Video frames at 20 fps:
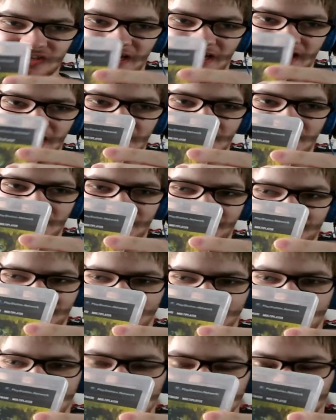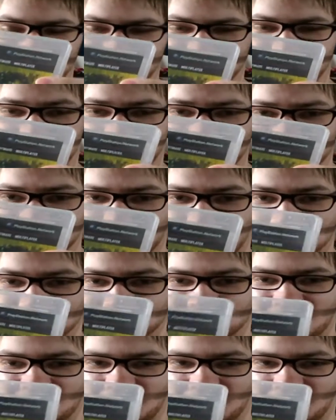Uh, it has, it does